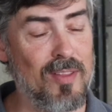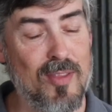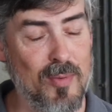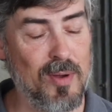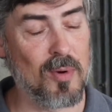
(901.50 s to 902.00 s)
get
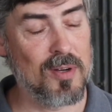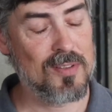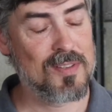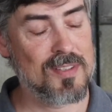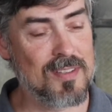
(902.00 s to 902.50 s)
3
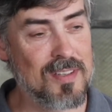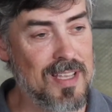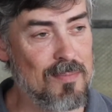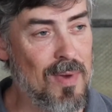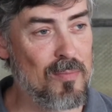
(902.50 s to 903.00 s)
words.
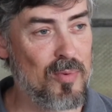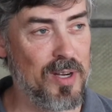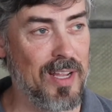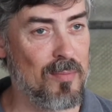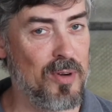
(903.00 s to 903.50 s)
I'm
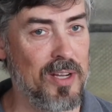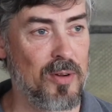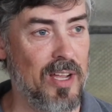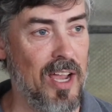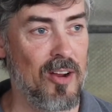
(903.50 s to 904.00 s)
pretty
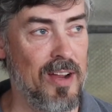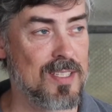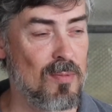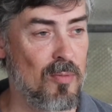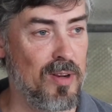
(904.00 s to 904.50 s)

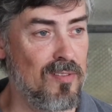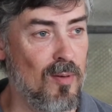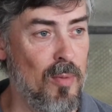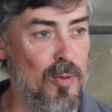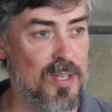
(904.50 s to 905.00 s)
gregarious. I'm a pretty
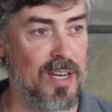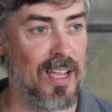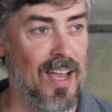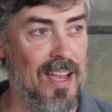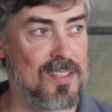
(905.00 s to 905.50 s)
verbose kind of
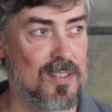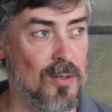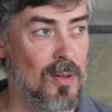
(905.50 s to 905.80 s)
guy. So